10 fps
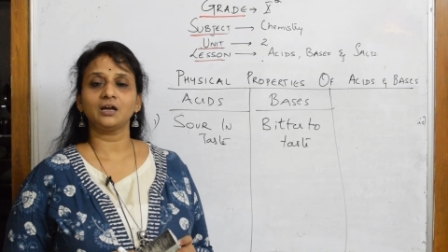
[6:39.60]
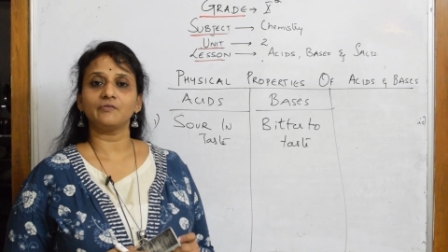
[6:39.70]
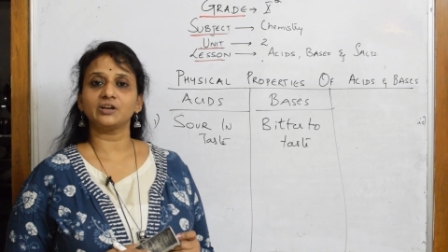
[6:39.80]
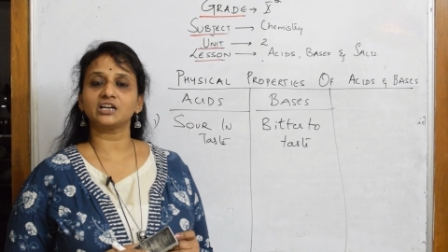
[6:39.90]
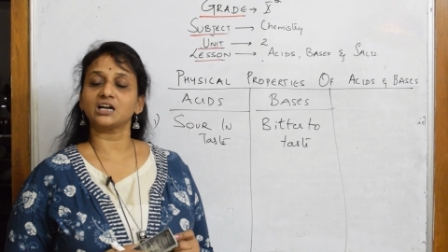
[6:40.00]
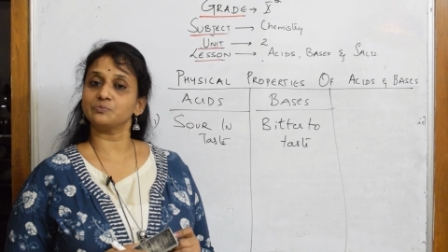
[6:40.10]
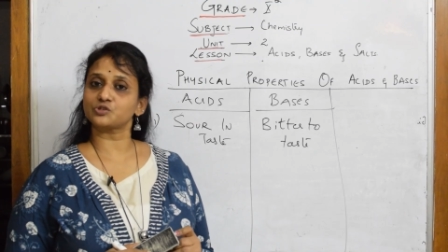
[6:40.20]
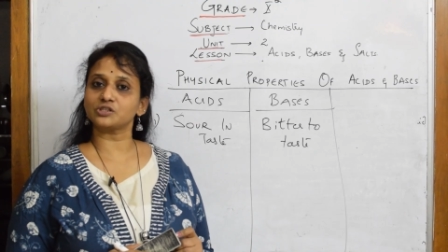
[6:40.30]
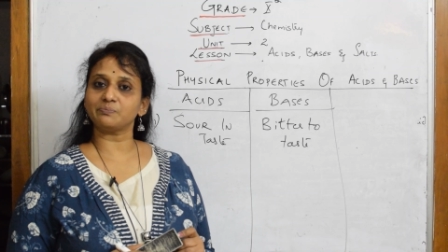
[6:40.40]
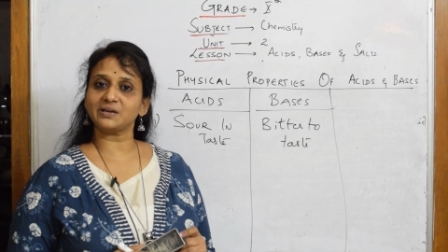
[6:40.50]
when it comes
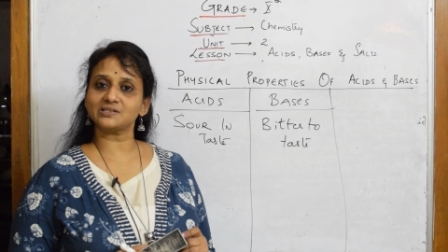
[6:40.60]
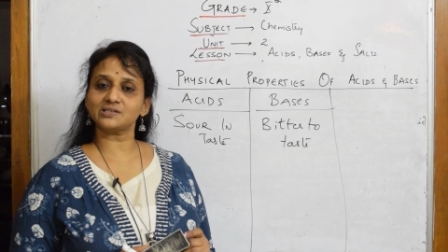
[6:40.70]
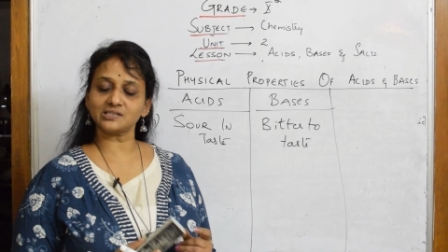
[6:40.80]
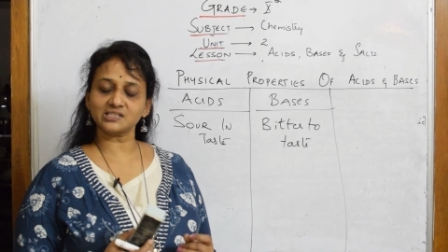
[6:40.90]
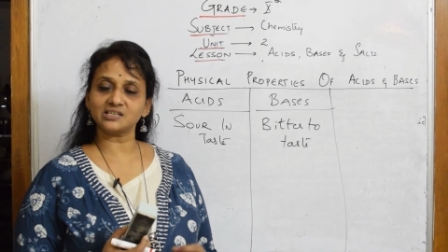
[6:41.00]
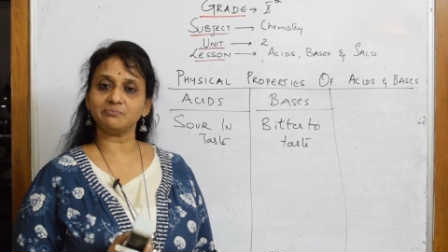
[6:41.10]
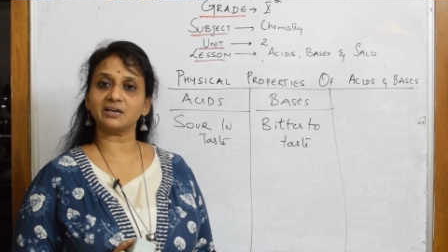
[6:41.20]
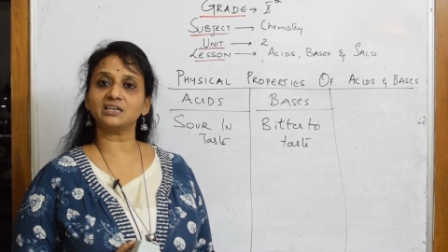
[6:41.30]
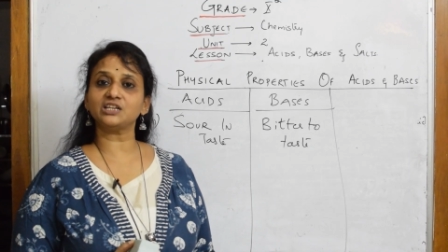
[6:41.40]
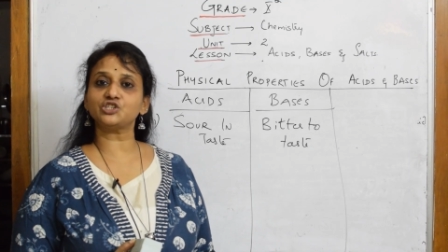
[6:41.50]
to the bases,
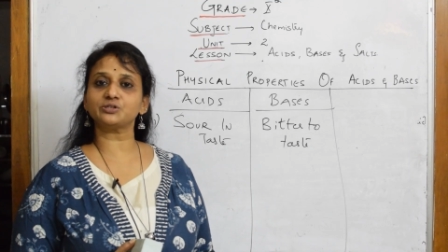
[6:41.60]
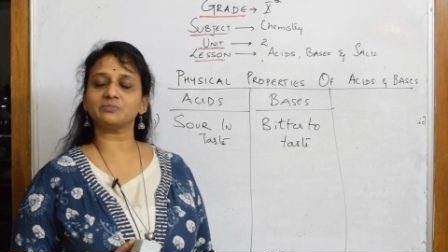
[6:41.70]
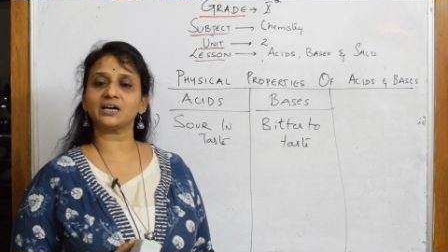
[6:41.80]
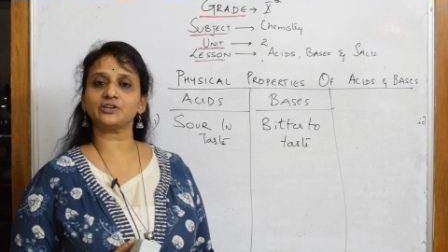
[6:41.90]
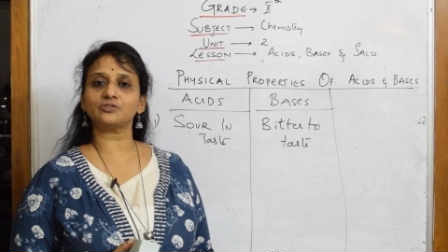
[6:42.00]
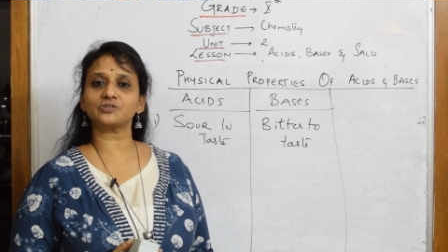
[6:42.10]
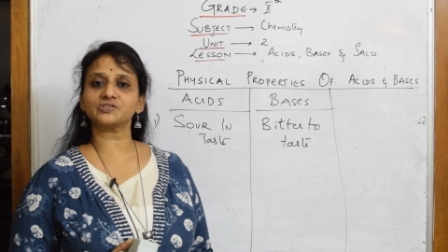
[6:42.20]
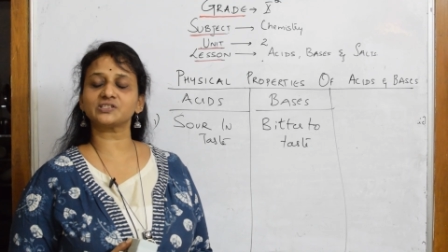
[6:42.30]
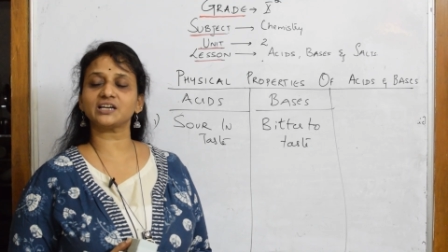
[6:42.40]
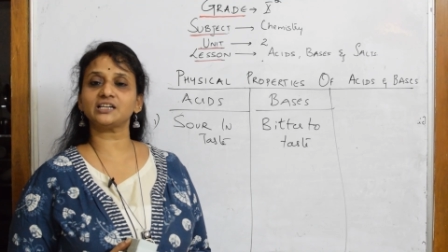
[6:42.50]
magnesium
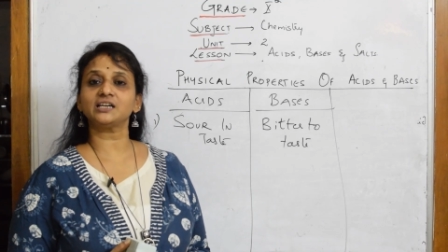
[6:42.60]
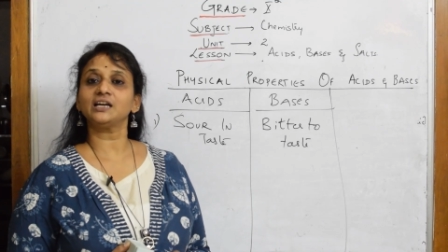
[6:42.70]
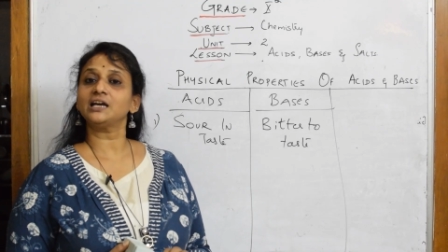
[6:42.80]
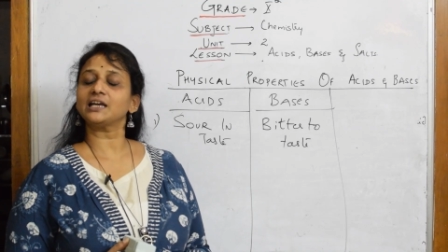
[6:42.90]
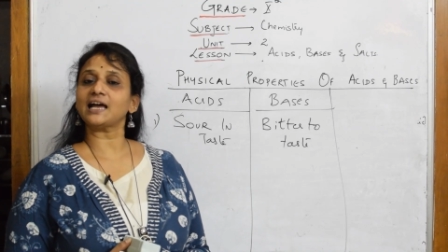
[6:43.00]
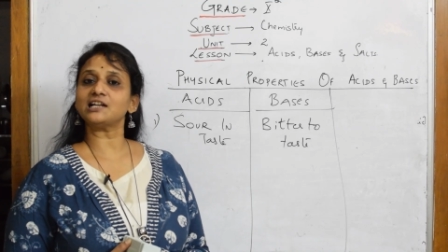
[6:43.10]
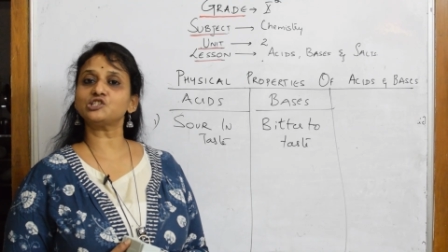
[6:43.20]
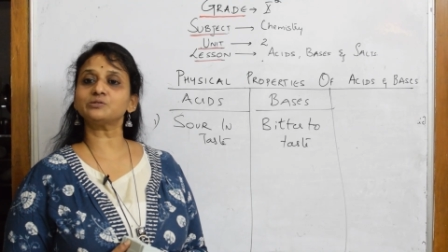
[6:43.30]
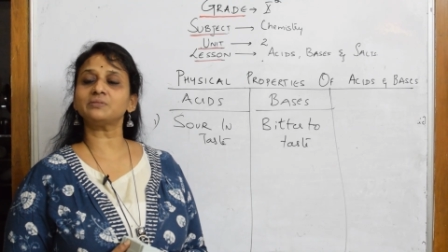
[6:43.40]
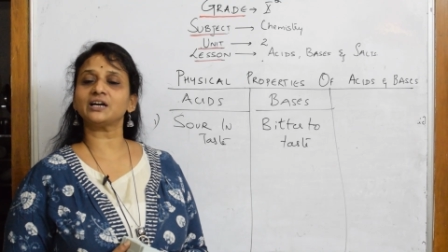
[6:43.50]
hydroxide,
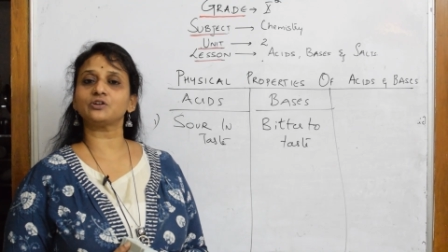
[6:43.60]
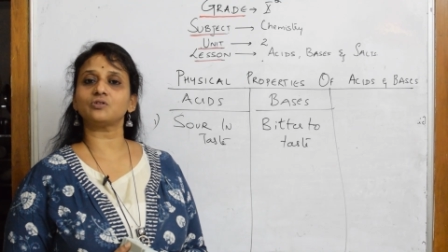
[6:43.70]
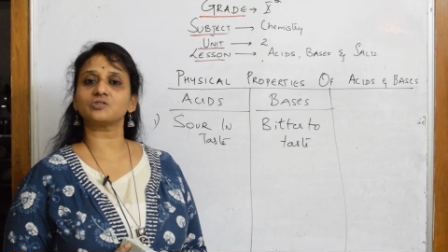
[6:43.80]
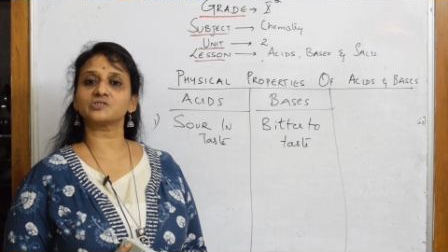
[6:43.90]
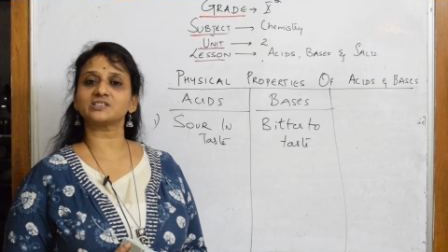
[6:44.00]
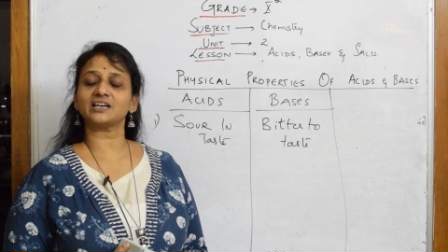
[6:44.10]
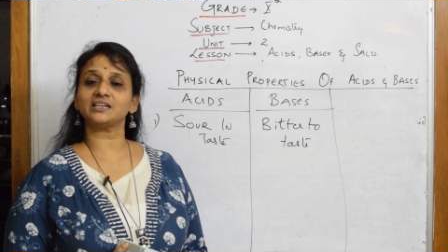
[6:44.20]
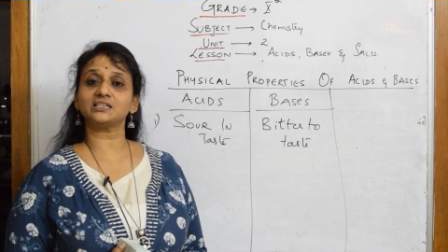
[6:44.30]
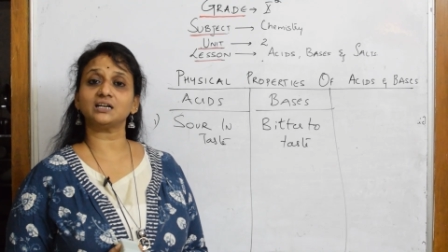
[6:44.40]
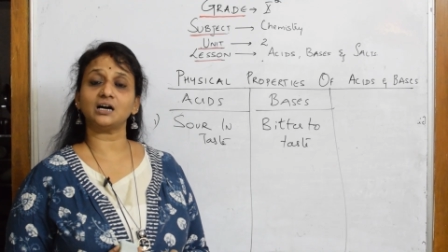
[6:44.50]
calcium
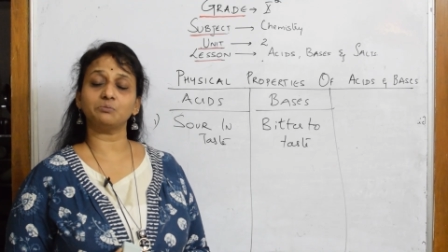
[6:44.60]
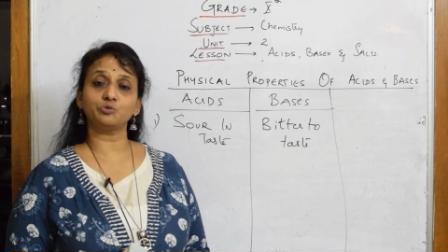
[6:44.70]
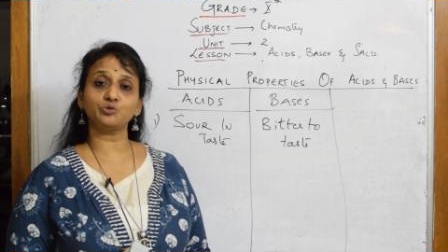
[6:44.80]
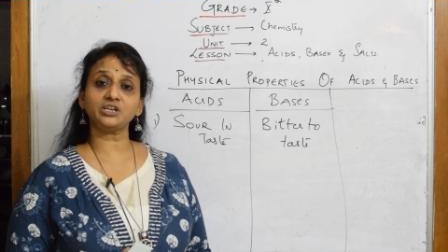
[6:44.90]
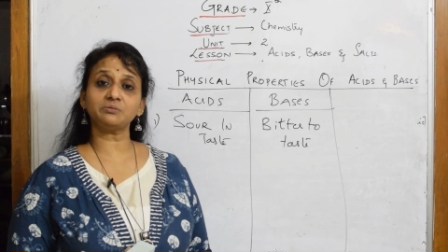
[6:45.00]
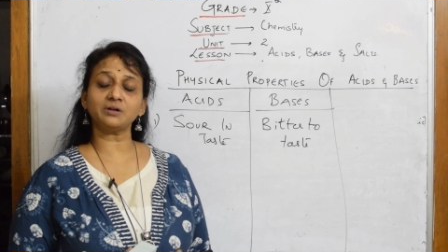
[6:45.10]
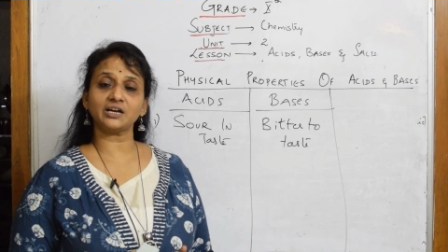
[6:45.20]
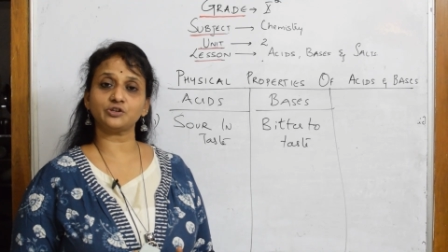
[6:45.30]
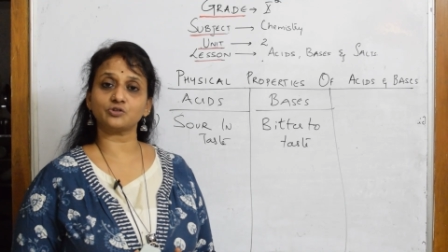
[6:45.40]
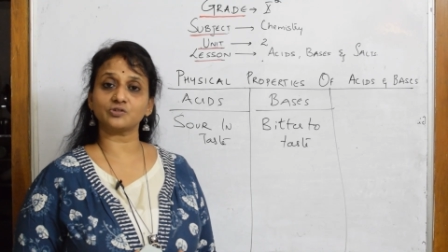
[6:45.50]
hydroxide, ammonium
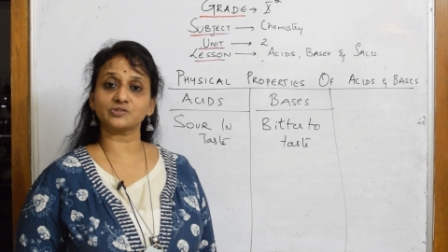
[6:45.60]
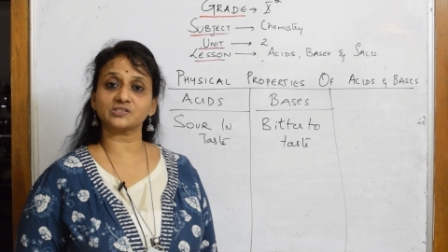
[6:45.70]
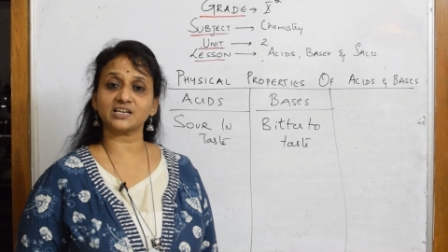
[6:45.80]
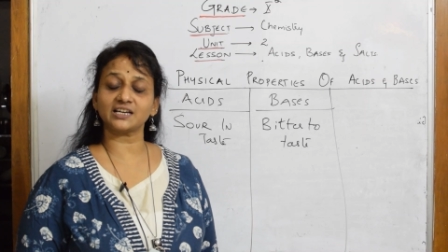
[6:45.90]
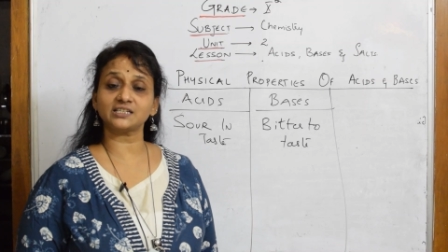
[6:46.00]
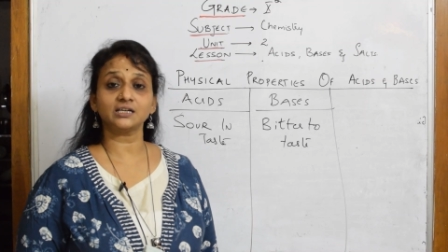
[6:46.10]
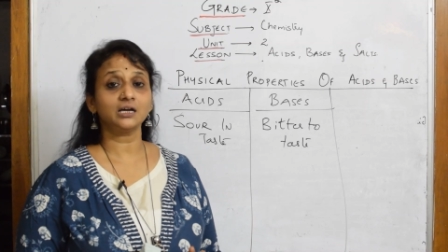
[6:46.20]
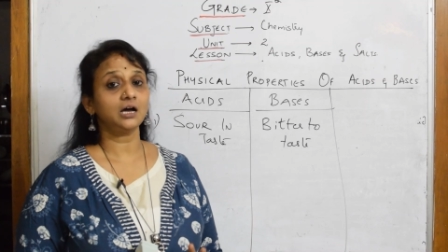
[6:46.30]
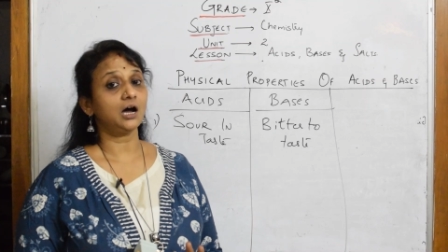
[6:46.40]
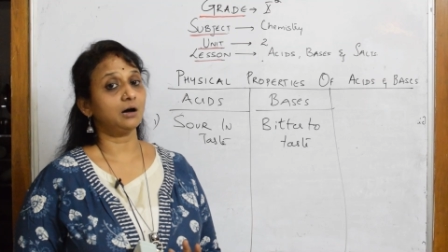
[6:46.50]
hydroxide,
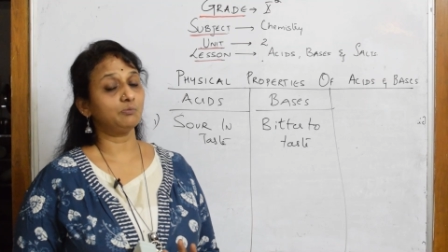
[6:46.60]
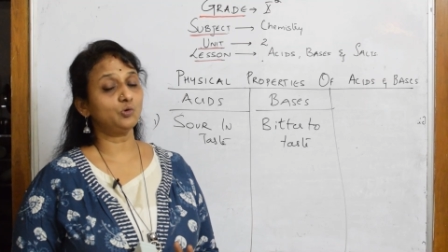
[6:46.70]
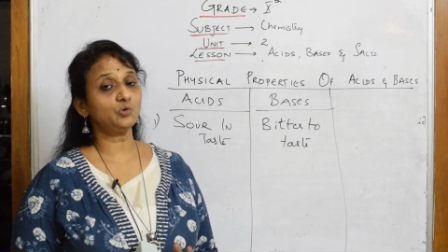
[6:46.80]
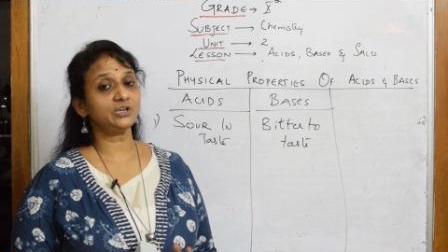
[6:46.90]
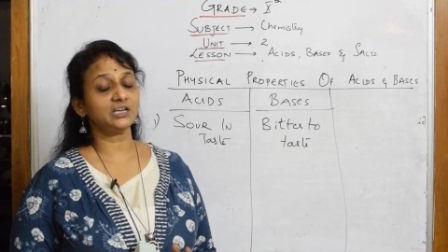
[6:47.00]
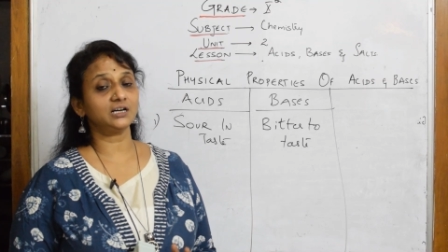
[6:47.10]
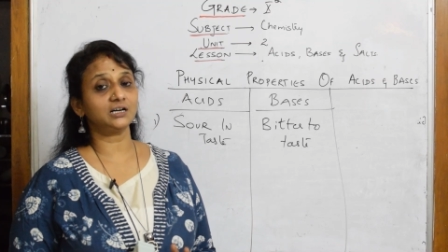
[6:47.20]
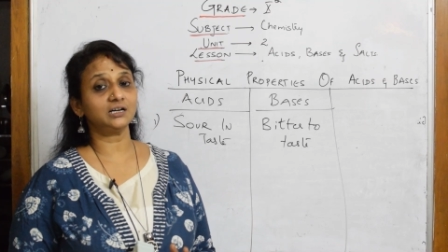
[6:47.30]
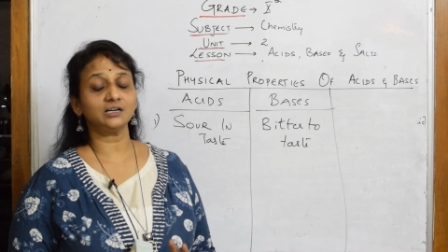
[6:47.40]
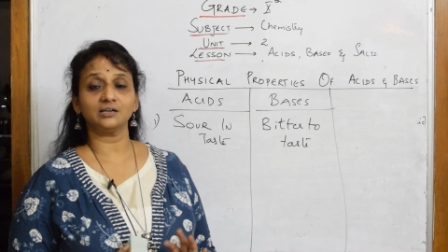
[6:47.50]

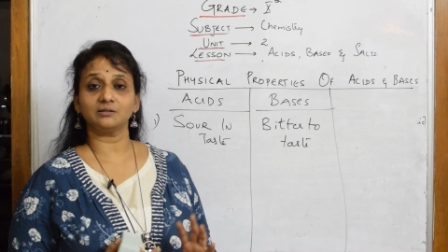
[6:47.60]
ammonia,